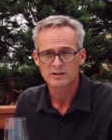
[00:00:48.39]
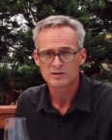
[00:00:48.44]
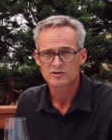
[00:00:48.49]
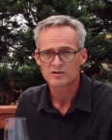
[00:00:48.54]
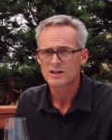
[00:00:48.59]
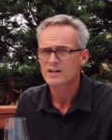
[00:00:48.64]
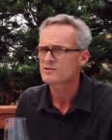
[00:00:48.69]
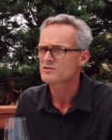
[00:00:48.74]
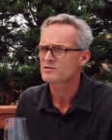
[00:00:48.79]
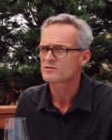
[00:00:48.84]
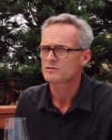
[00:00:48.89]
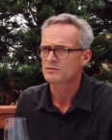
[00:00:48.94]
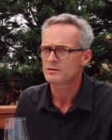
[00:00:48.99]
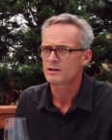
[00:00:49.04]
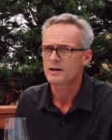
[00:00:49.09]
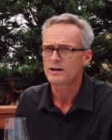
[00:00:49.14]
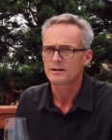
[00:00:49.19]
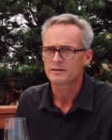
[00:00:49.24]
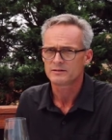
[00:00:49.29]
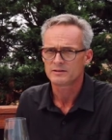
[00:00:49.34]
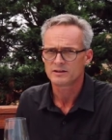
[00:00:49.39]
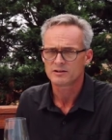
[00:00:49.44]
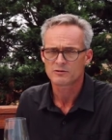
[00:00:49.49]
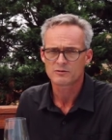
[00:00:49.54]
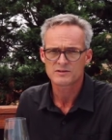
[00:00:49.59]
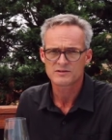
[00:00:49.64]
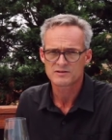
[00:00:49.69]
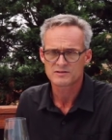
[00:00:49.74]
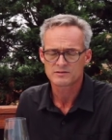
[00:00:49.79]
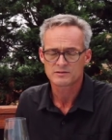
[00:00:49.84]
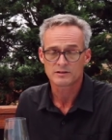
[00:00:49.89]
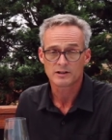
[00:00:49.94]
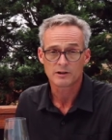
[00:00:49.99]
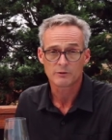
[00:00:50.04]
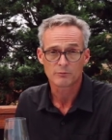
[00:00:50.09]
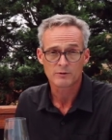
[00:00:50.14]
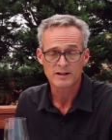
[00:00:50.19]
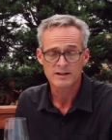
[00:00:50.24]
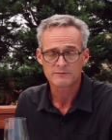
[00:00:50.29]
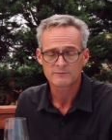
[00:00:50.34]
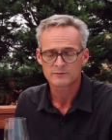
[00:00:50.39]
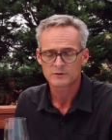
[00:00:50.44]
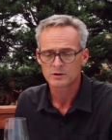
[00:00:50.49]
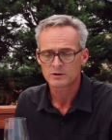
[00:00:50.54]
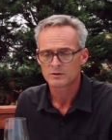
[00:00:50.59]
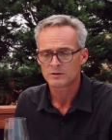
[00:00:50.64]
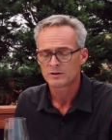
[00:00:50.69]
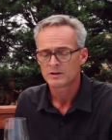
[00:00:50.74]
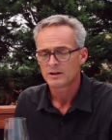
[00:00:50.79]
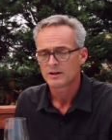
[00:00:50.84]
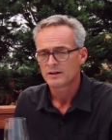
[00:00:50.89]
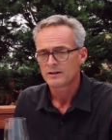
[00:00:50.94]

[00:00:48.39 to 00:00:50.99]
it changes a lot, increases a lot of rainfall,